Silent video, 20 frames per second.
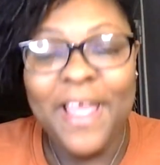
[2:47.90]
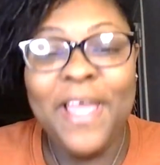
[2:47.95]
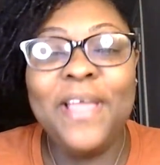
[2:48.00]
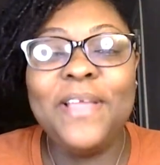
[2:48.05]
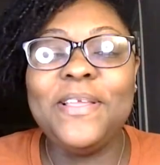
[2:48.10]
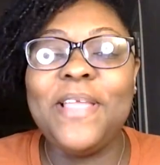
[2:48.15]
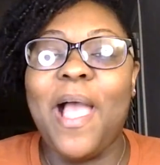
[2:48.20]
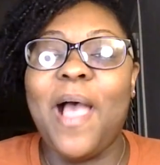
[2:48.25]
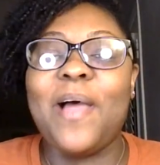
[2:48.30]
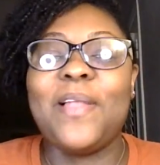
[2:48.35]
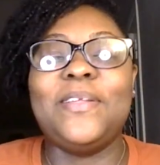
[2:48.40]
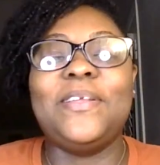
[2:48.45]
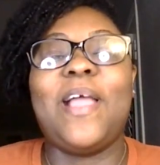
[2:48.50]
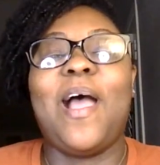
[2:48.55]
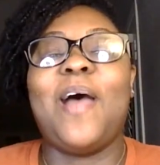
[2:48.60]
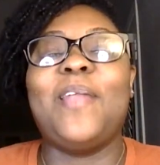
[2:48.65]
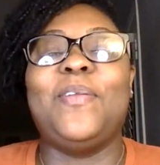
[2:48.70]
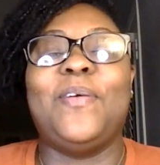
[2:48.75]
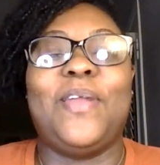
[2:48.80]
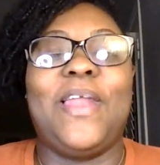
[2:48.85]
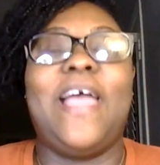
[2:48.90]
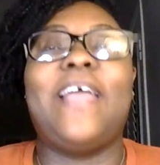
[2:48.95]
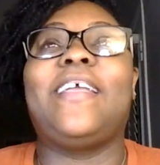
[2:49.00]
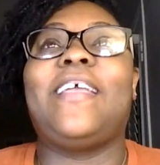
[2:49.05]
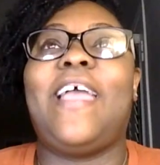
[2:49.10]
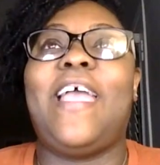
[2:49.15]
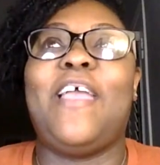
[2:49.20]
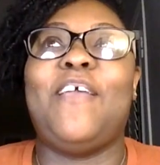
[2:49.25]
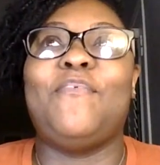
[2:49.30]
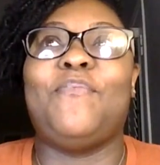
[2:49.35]
y'all know that
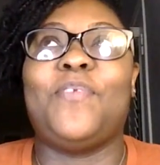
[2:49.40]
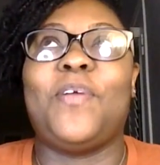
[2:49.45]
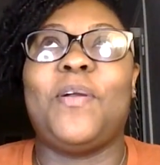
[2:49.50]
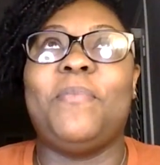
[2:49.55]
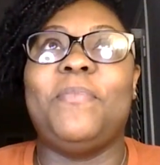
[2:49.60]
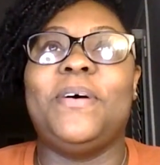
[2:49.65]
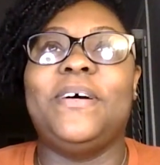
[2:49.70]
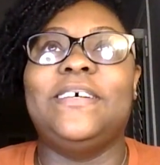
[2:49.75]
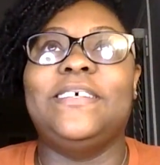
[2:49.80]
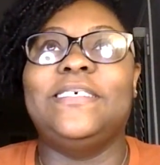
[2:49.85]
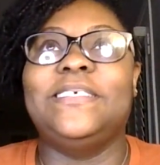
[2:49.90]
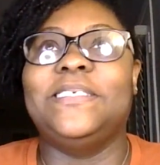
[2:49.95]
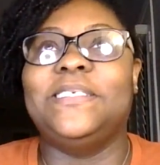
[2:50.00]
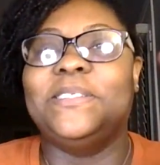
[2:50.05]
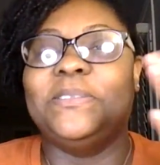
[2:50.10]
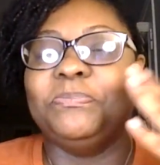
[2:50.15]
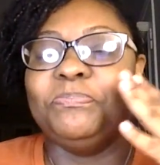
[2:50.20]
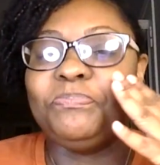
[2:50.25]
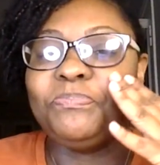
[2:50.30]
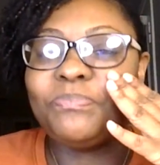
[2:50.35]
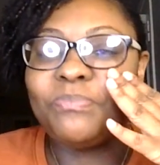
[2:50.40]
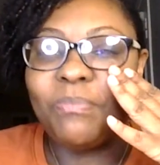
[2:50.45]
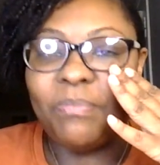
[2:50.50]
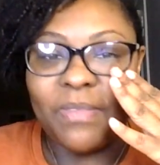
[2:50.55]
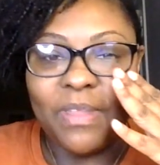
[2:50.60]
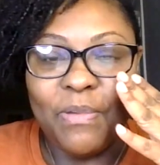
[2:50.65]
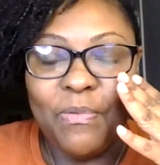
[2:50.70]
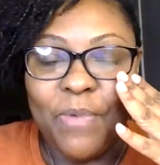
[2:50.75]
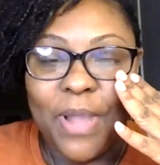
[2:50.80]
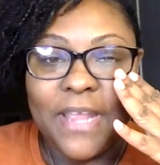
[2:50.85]
came from
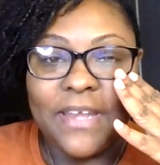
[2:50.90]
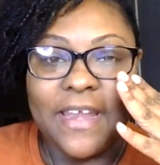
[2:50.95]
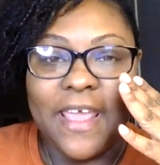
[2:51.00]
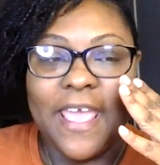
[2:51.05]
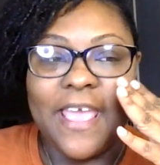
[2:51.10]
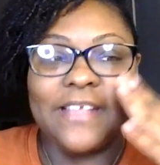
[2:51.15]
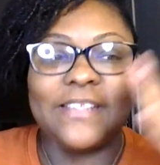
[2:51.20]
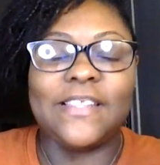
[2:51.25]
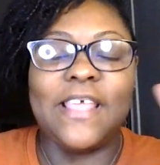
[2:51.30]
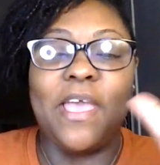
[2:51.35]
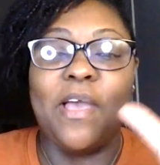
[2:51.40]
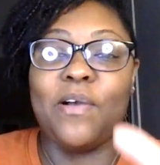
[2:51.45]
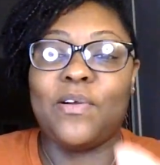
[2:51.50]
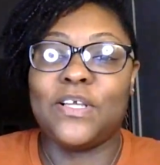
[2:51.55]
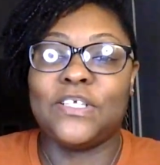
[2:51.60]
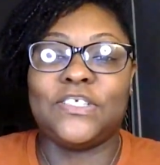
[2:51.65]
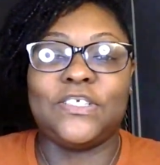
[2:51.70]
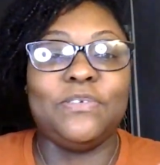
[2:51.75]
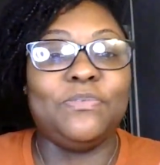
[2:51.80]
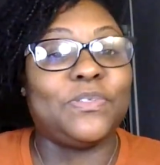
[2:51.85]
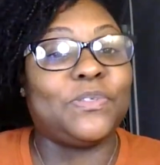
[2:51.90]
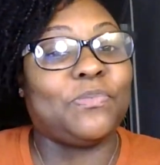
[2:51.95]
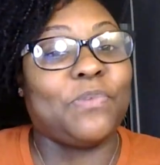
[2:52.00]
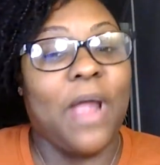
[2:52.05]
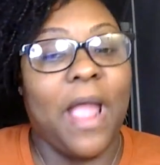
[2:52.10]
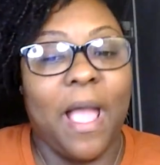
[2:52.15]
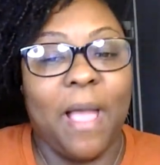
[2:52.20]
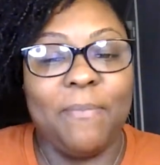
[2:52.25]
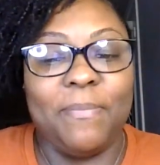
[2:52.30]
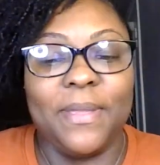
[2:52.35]
Waiting to Exhale, because she was
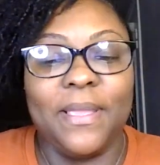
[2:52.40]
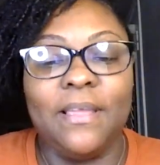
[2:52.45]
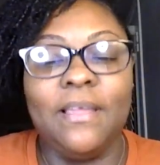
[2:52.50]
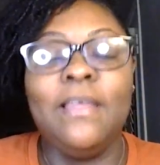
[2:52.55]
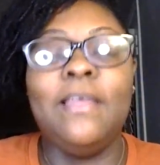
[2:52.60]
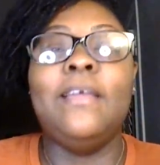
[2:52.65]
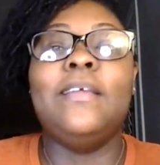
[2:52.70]
Robin.